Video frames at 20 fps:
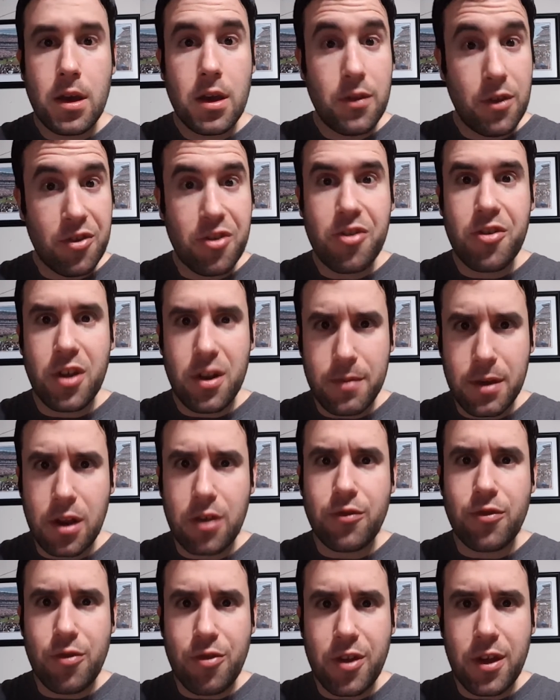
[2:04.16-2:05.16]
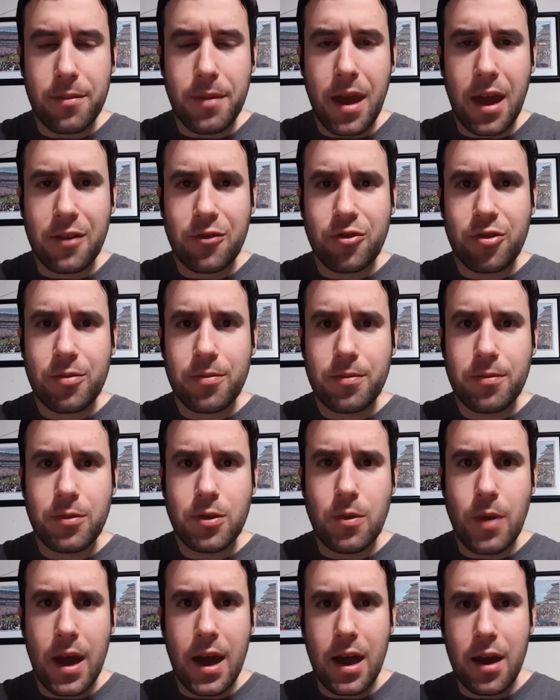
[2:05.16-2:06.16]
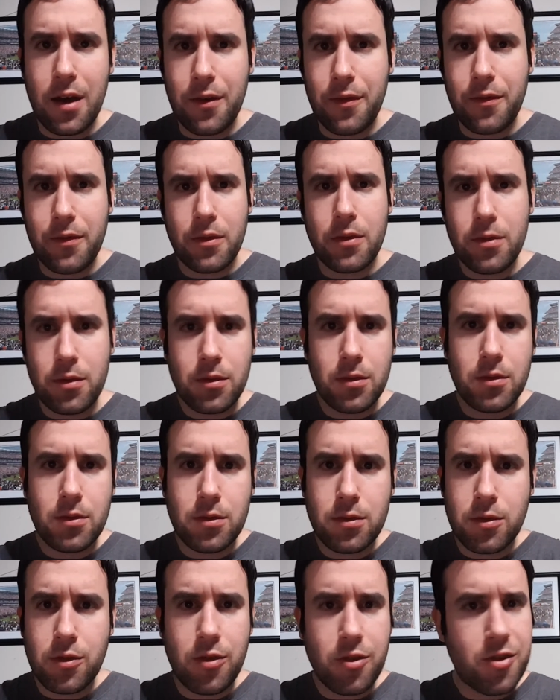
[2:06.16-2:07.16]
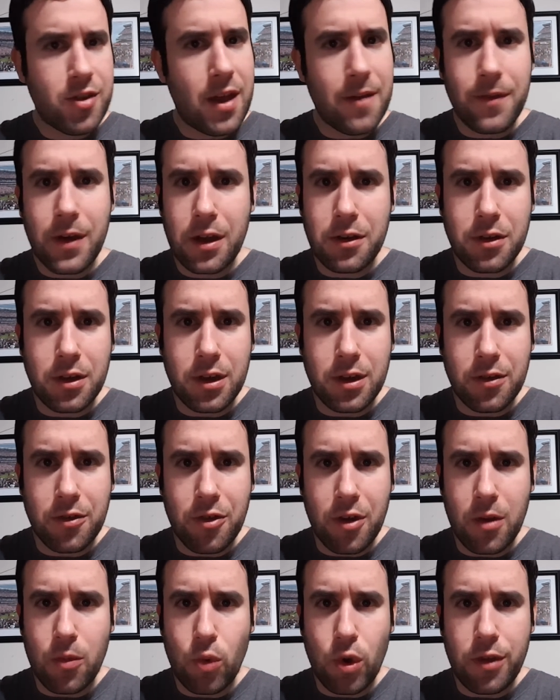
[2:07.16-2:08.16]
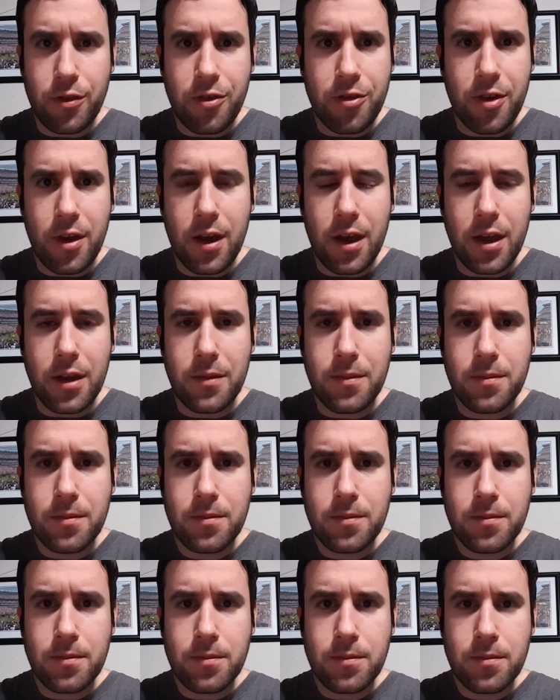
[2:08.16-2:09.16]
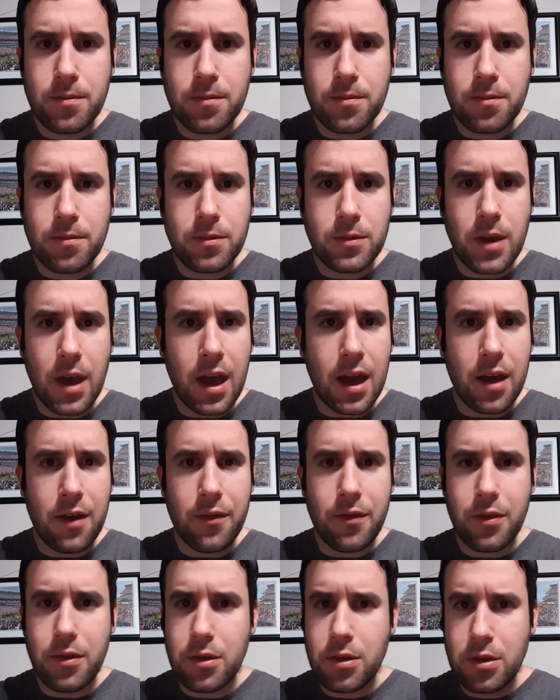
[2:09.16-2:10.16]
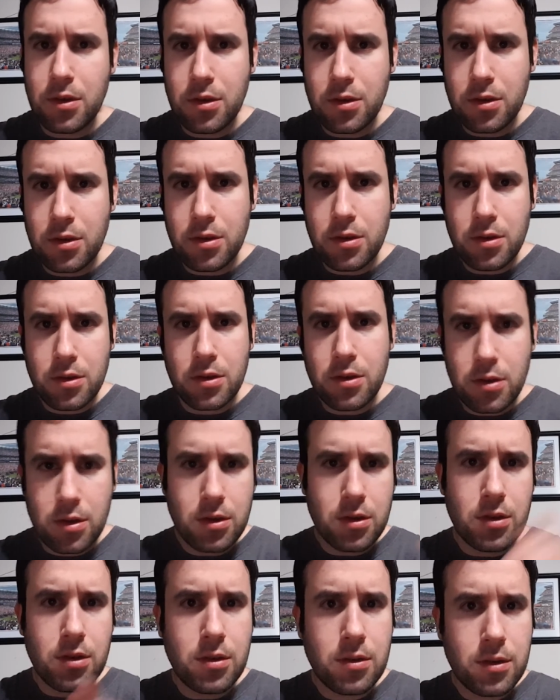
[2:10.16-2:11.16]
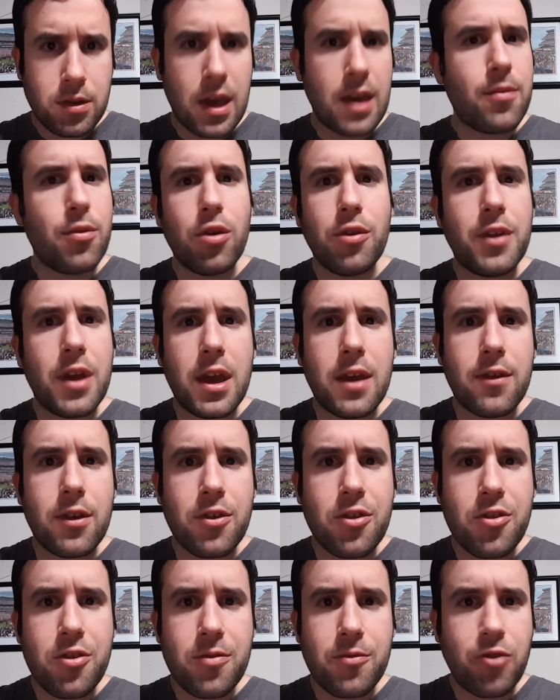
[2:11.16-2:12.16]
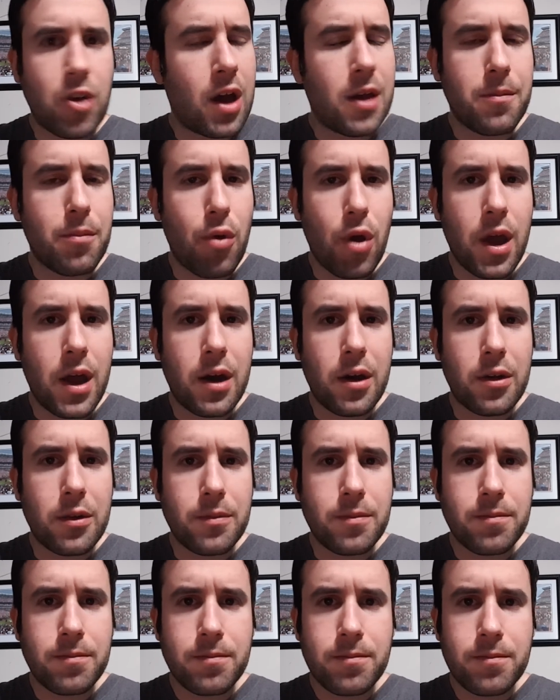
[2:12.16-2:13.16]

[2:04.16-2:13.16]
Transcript: This is going to be an interesting match. You have Stephon Diggs on one side. You have Gabriel Davis, John Brown.